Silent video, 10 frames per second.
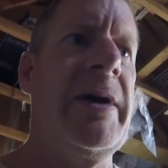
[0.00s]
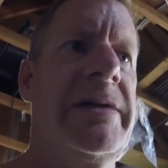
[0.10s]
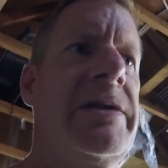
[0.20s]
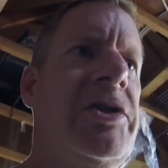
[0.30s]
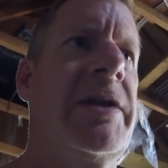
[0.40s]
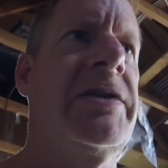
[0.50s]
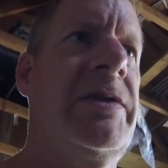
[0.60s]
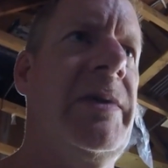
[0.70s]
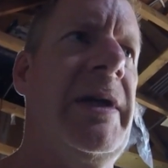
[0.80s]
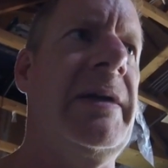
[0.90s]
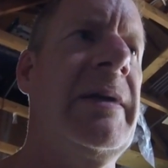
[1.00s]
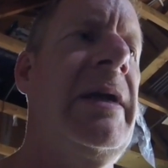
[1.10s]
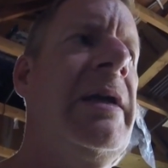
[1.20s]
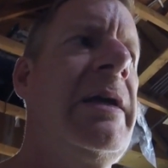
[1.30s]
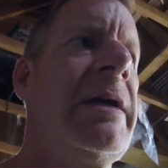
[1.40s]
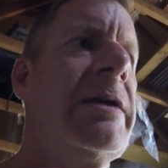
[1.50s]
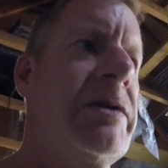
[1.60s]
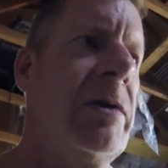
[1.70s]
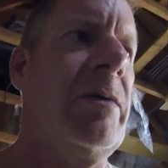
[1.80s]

I'd suggest doing it. So